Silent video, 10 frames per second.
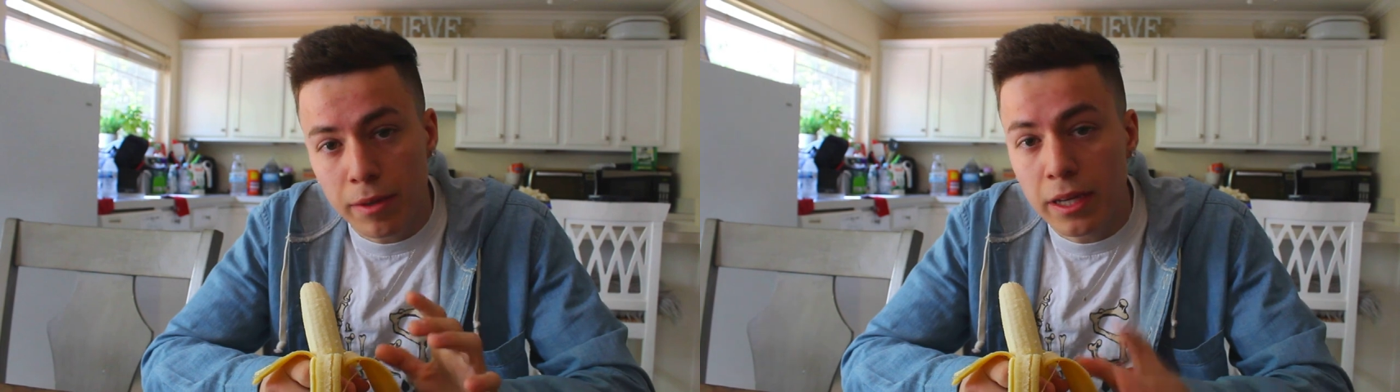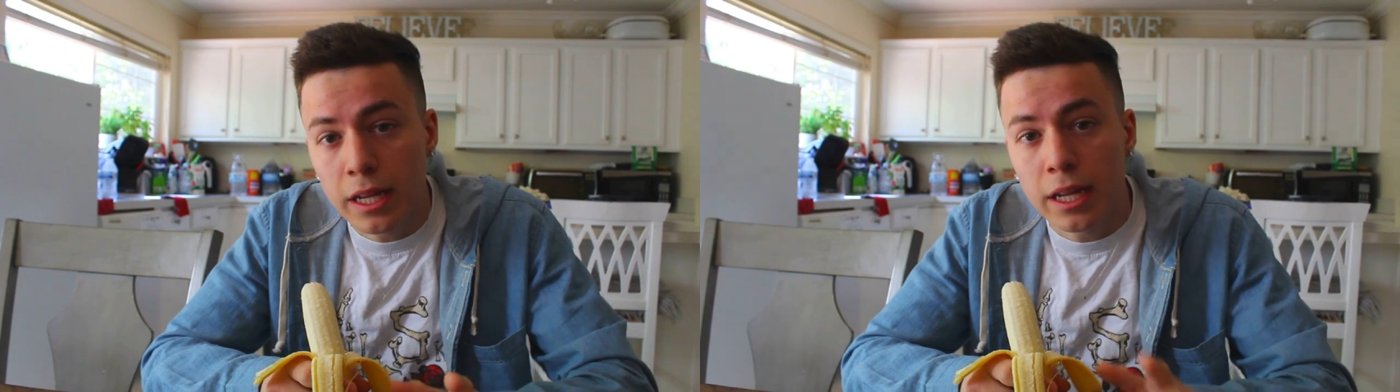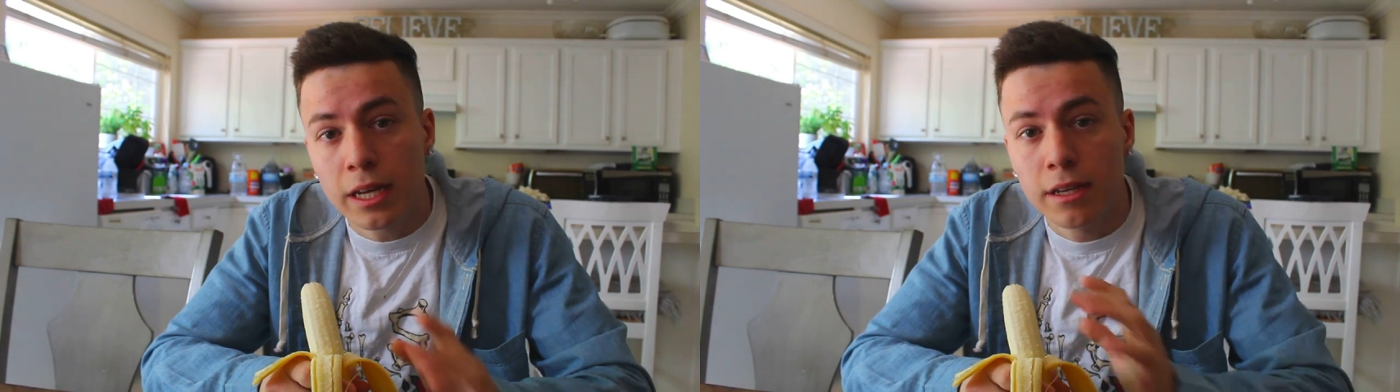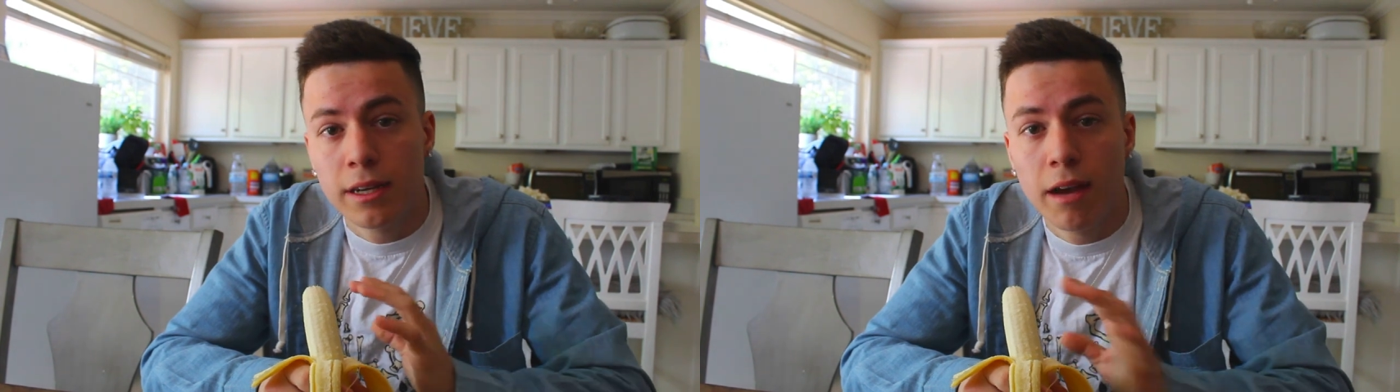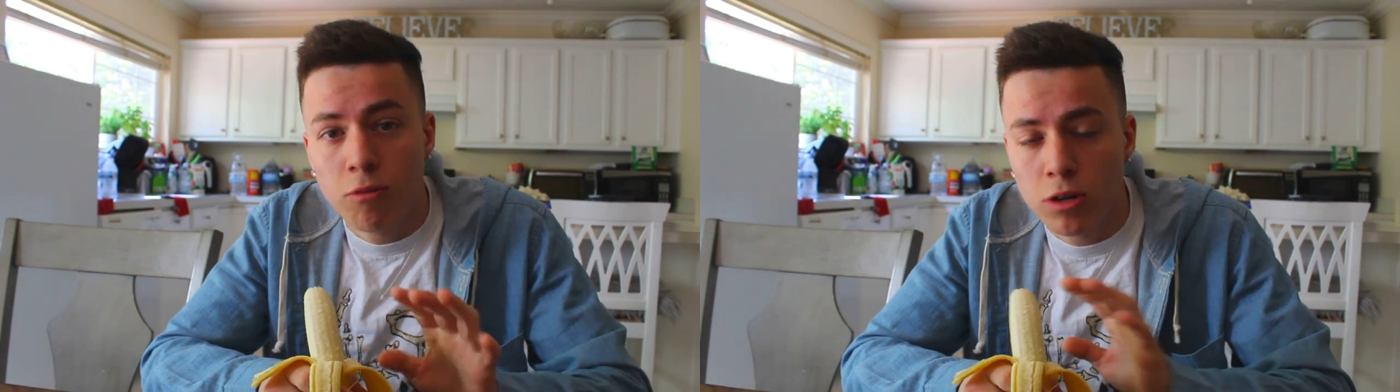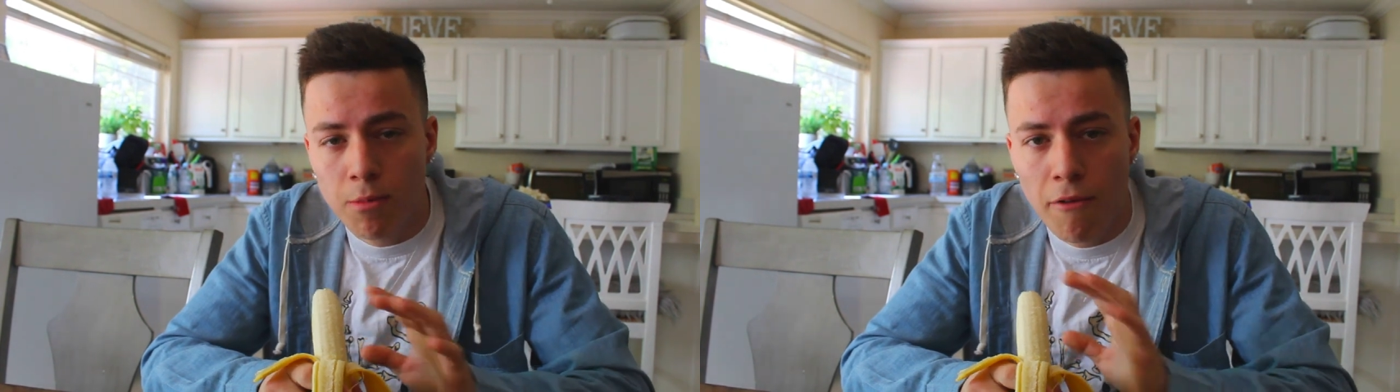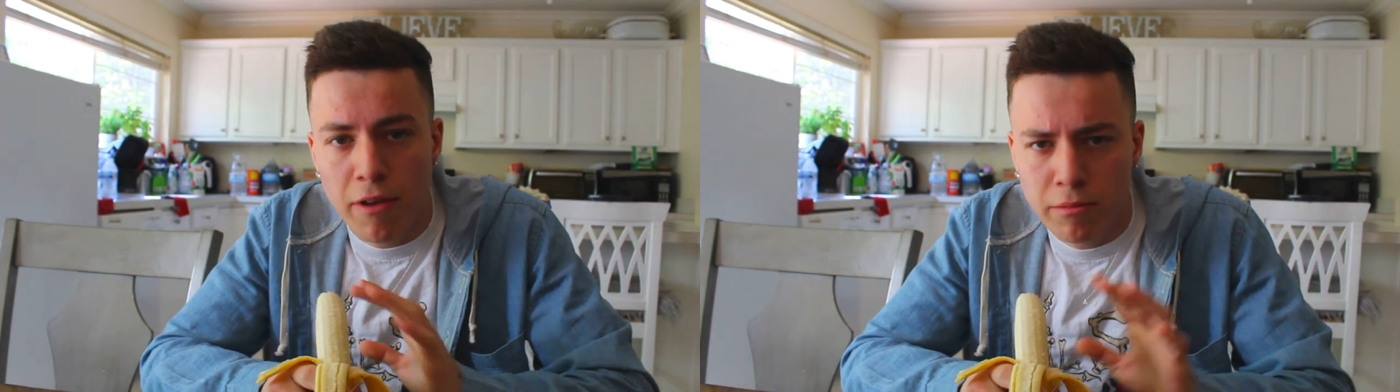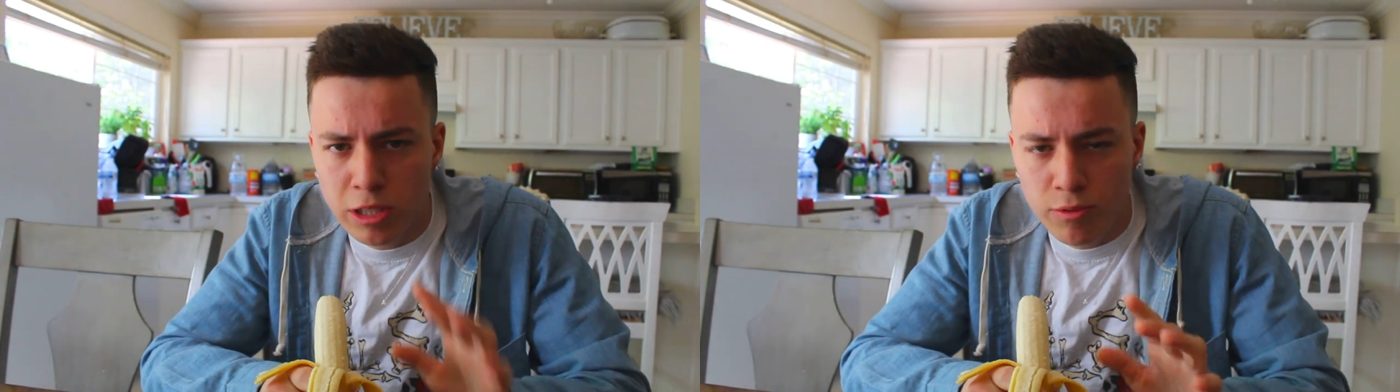be getting everyone in my
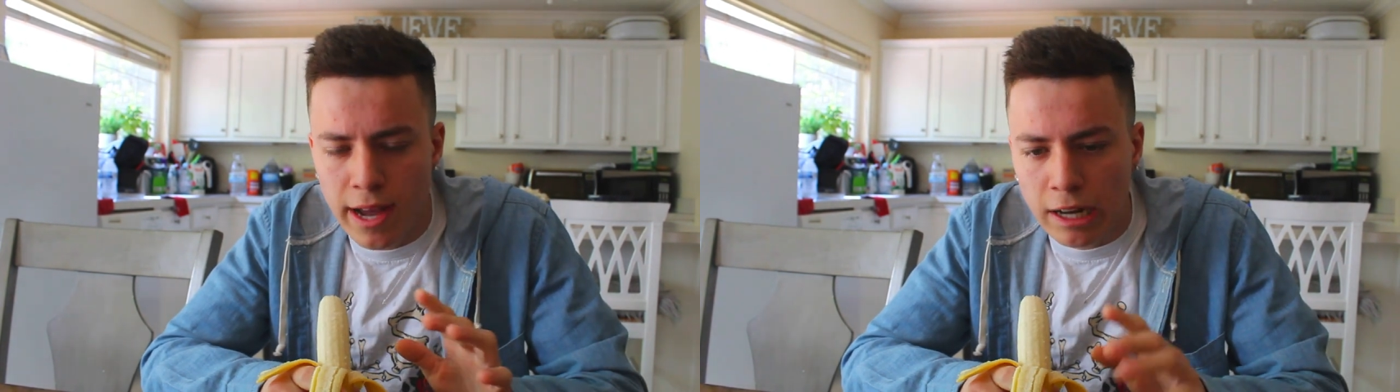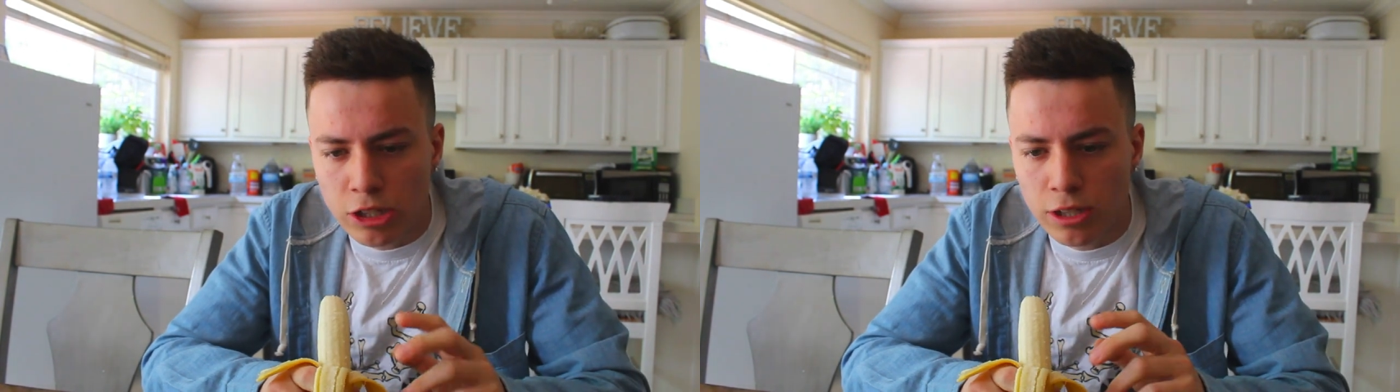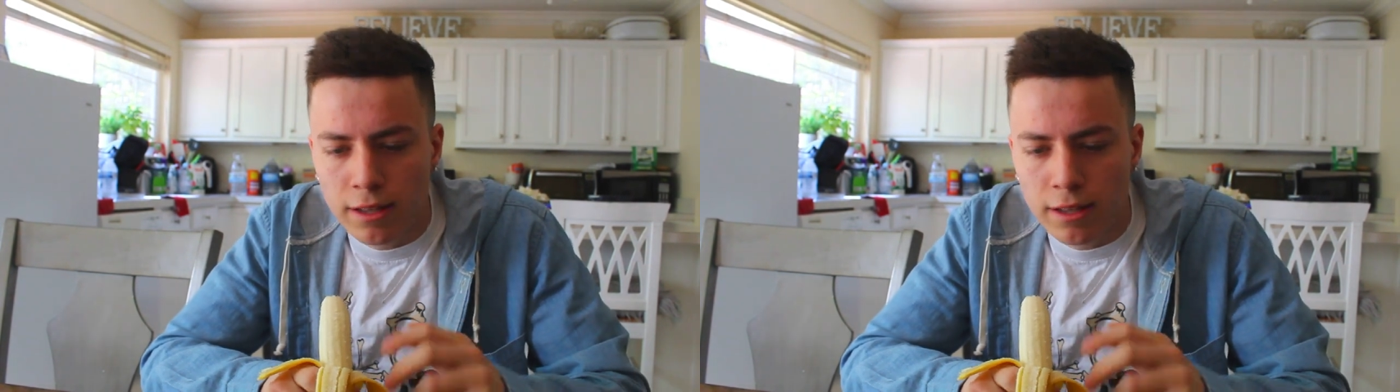family's reaction.